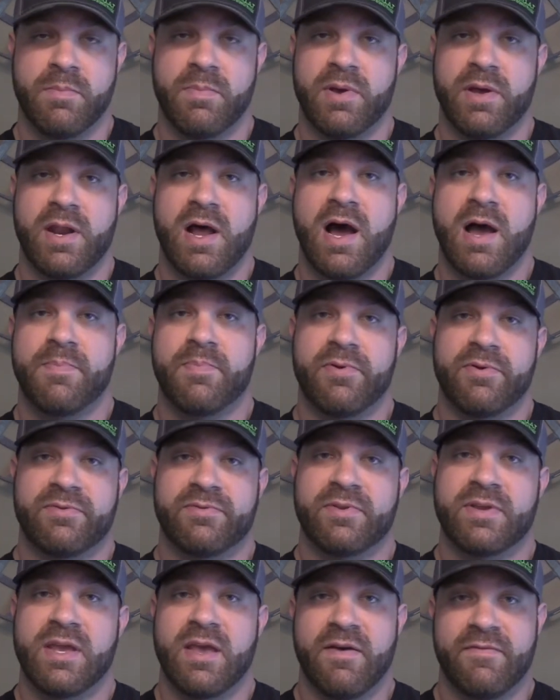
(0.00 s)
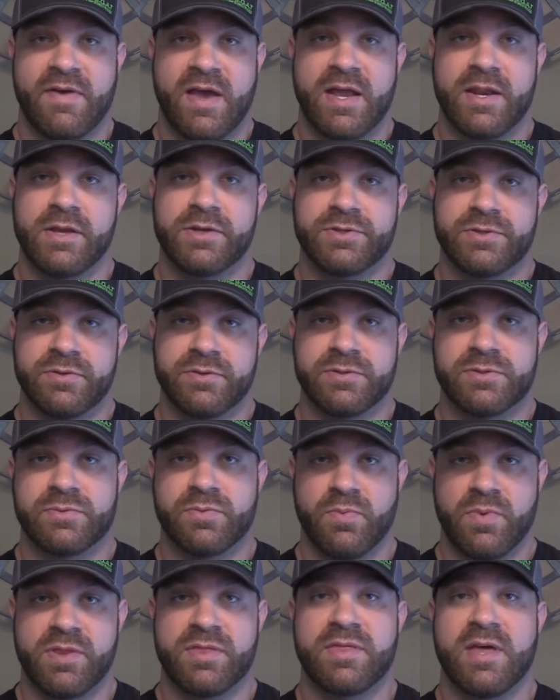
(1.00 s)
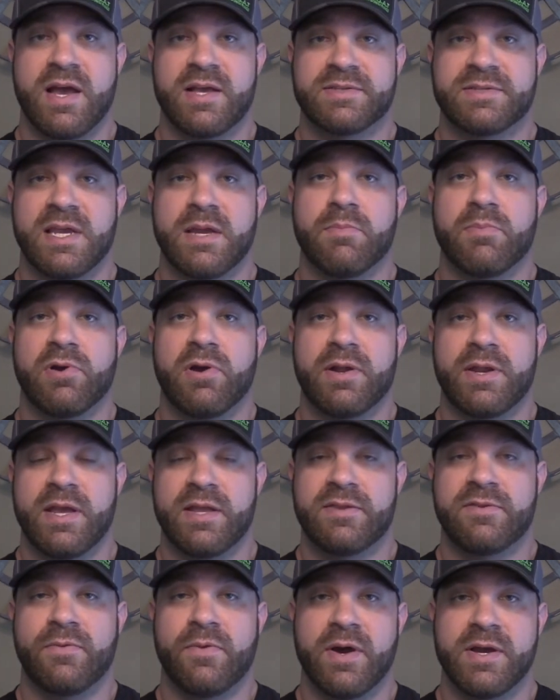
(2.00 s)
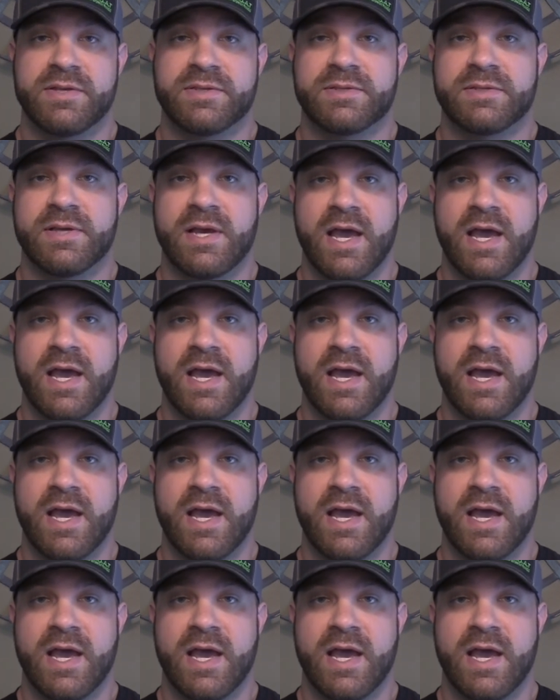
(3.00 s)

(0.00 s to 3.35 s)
But I personally have had issues with that same broadhead twice.